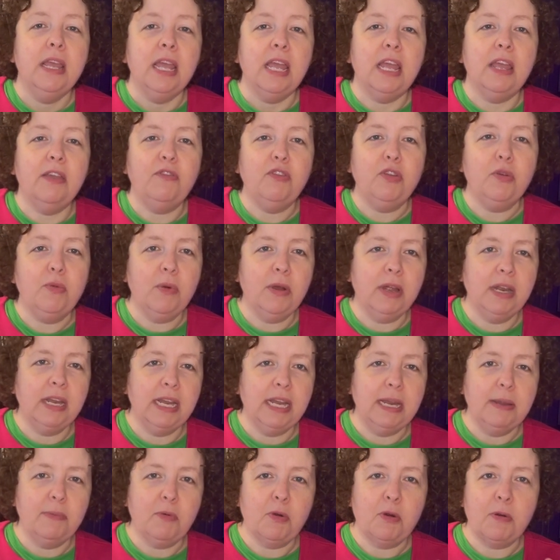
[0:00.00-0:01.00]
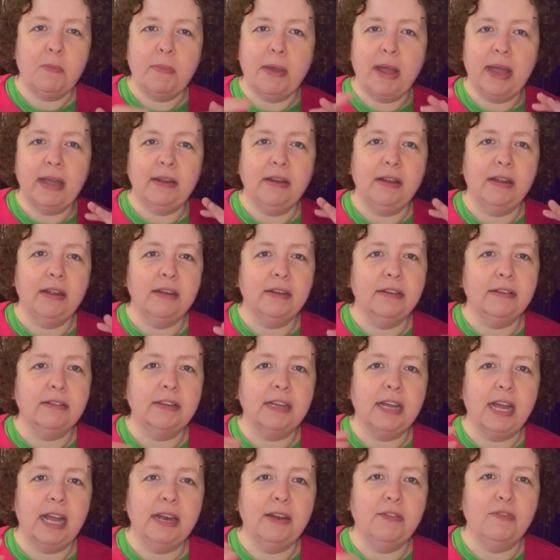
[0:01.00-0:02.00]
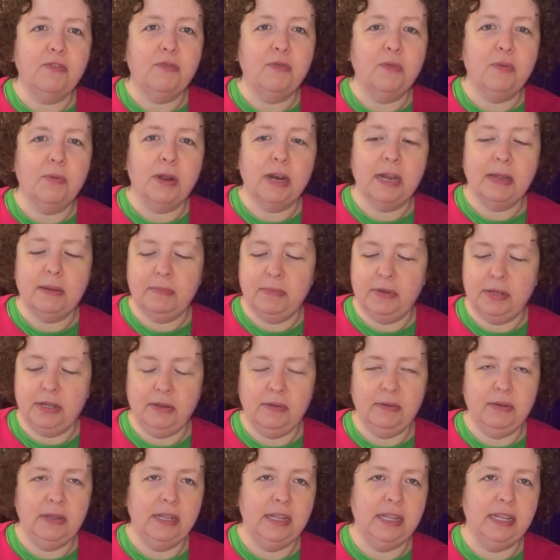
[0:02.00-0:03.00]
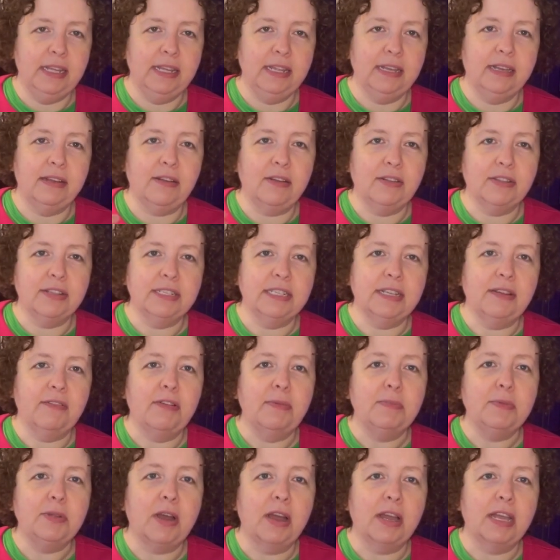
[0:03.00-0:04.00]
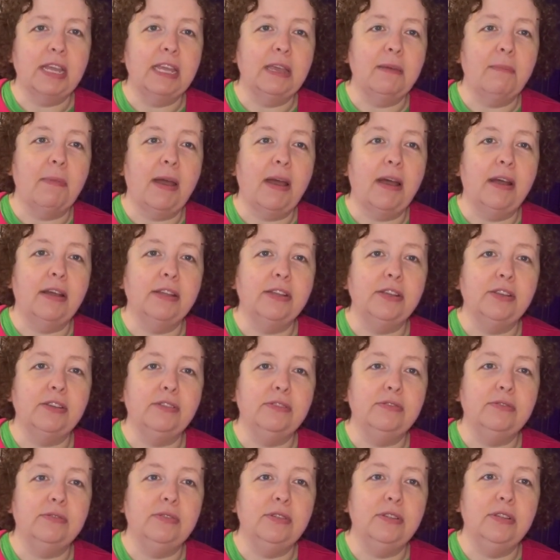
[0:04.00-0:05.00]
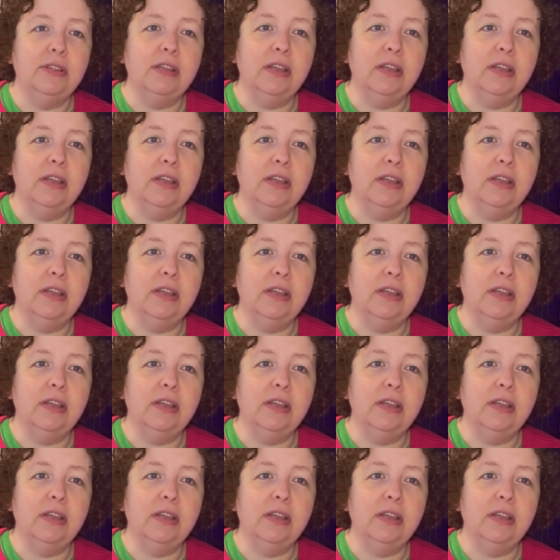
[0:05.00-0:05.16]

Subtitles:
If you want any more background on kind of what I'm doing and all the stuff I'm talking about, if you